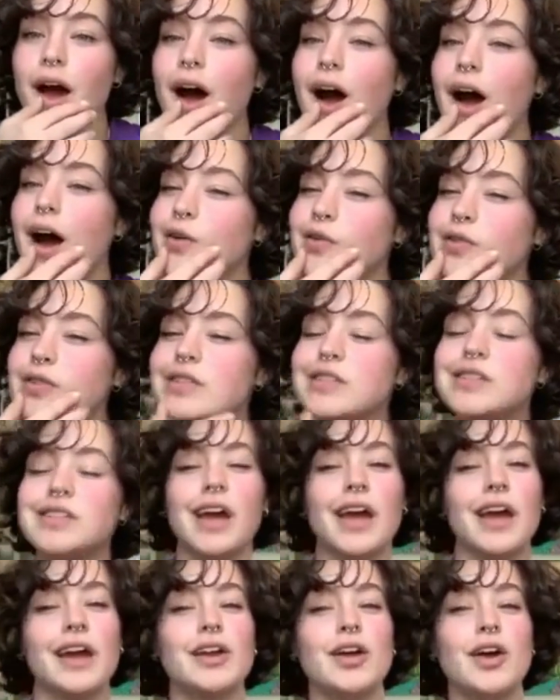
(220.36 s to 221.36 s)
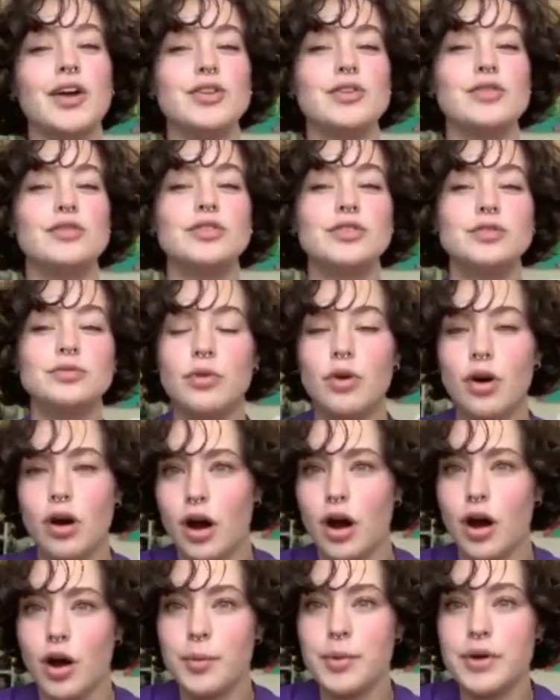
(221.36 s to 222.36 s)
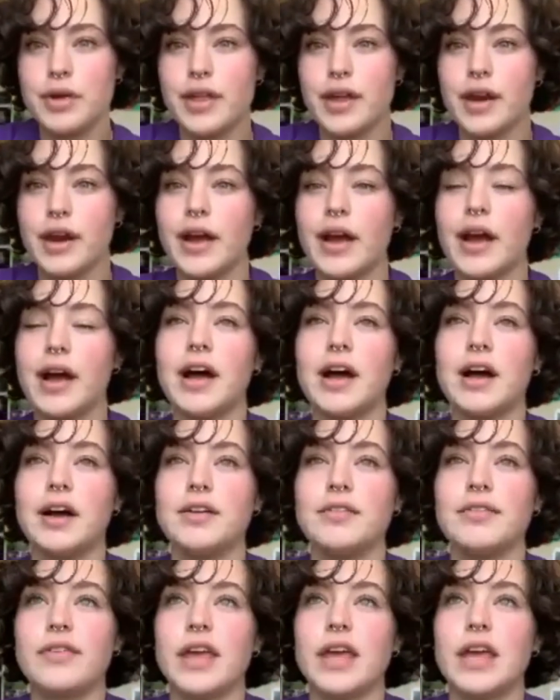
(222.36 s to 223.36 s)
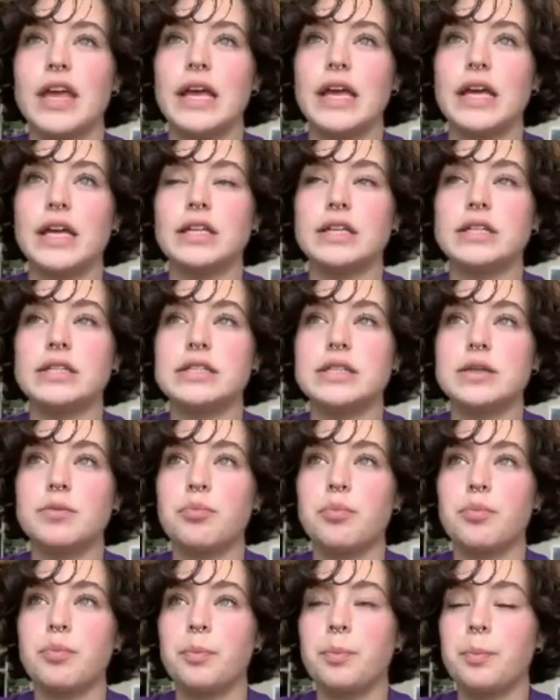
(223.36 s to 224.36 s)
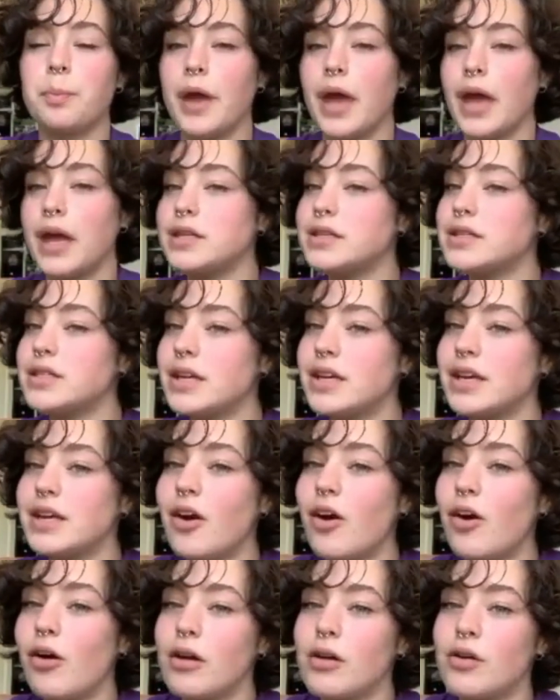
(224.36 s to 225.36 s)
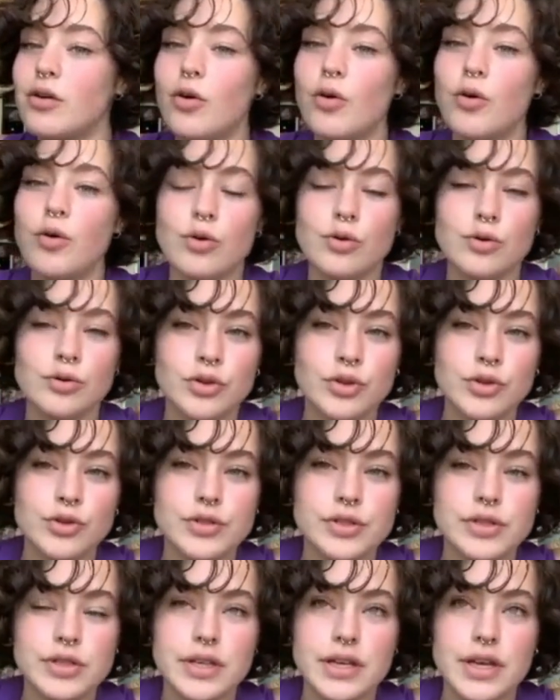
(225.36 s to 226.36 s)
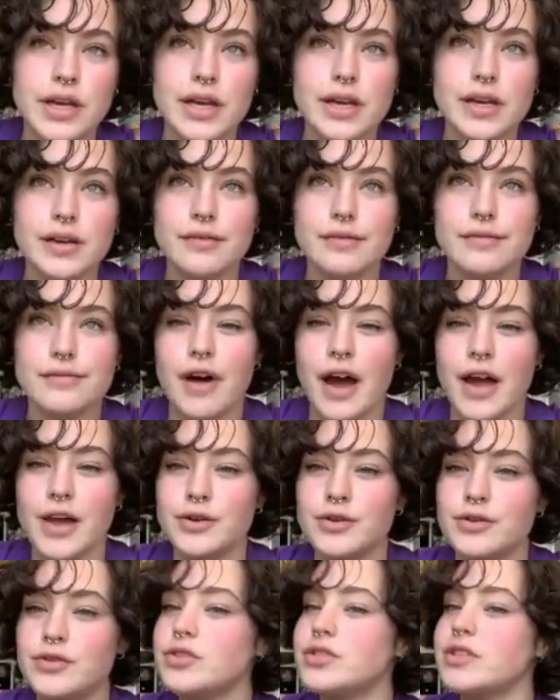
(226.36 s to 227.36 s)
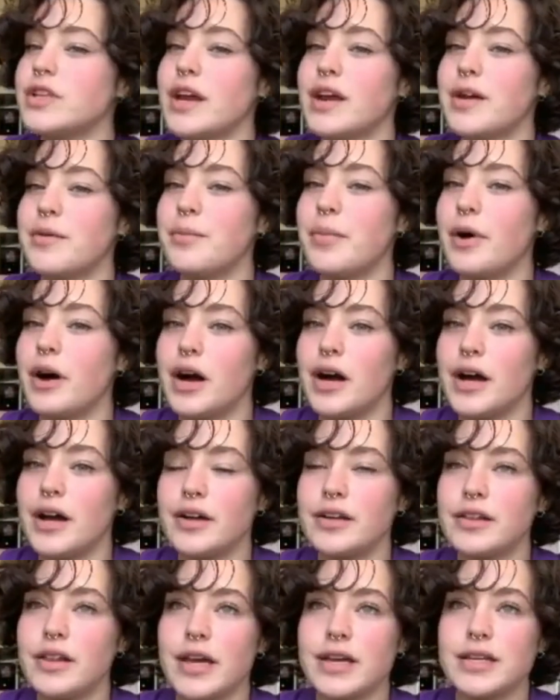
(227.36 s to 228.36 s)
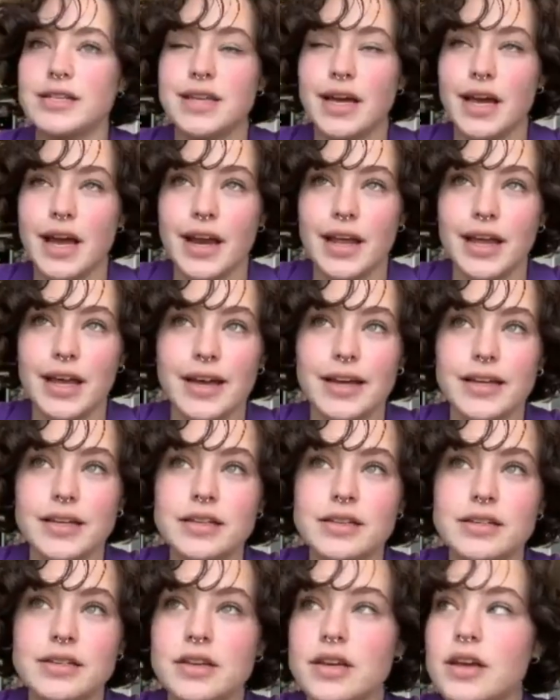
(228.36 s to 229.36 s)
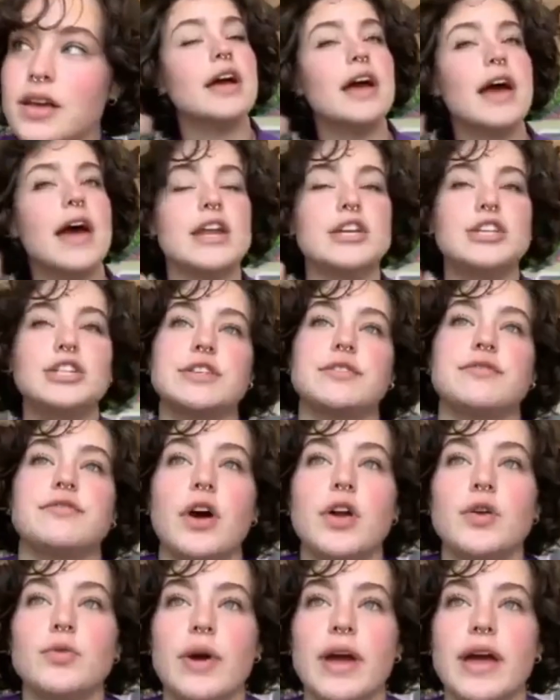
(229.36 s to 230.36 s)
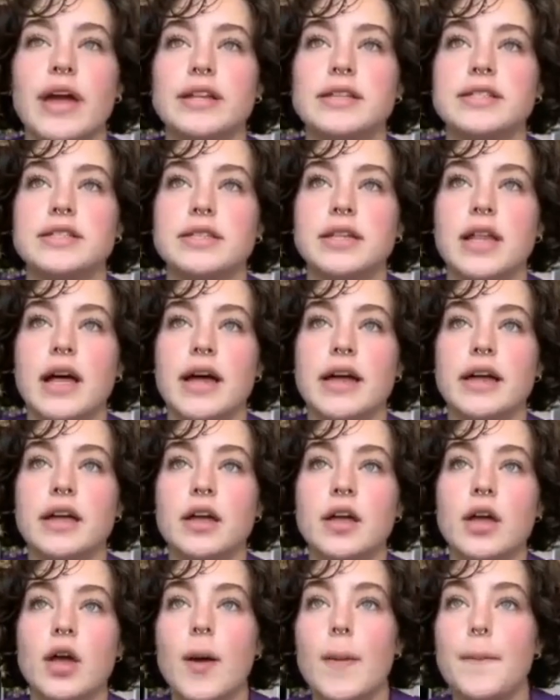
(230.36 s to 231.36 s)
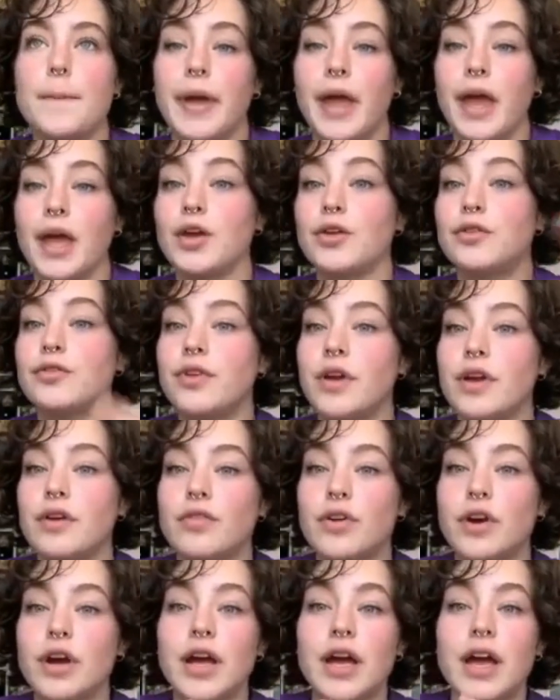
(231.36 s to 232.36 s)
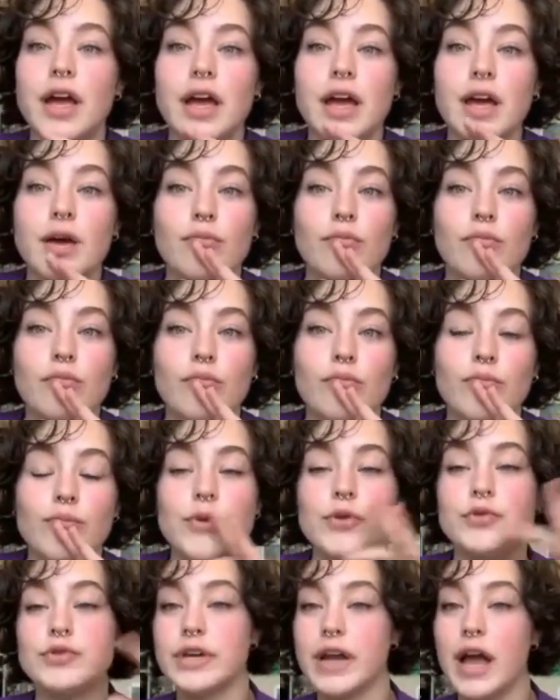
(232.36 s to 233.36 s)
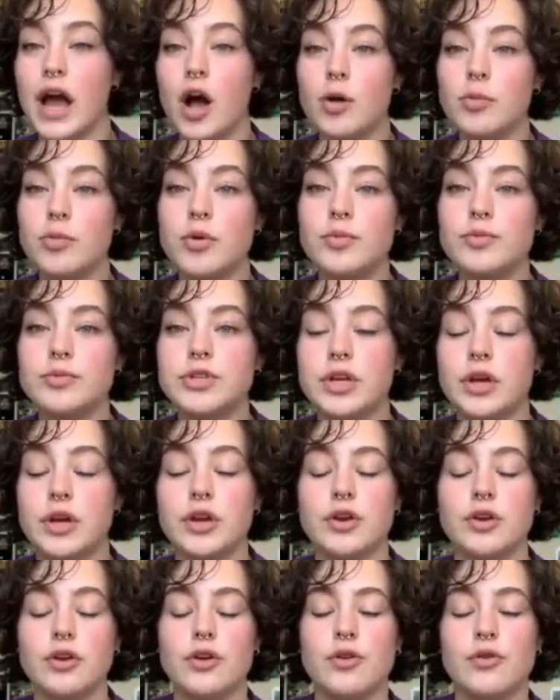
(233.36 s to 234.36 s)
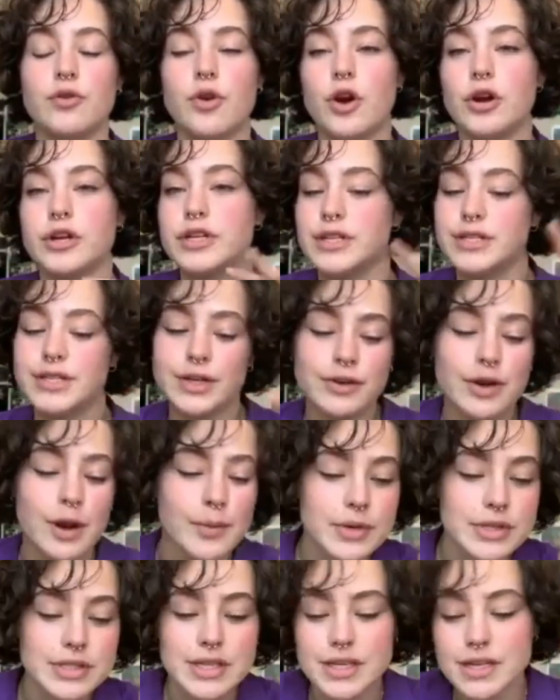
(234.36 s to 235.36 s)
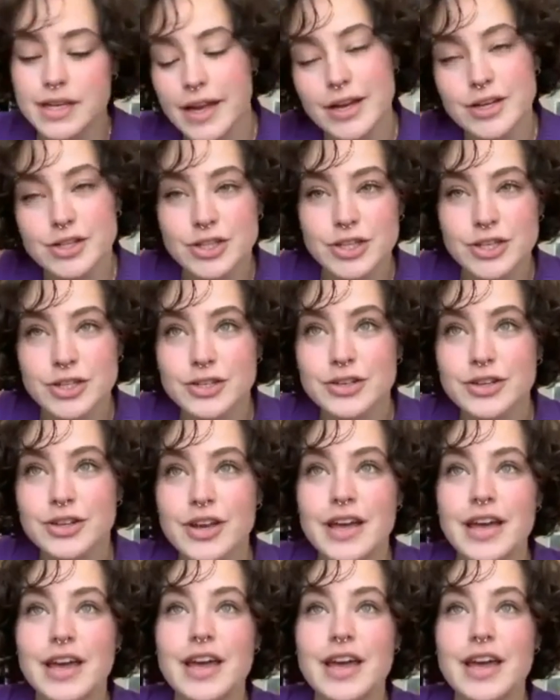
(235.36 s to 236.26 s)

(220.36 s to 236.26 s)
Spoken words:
I would say an unusual hobby that I have is painting on old vinyls that I buy secondhand, and it's just a fun way to paint your favorite music albums and your own artistic representation.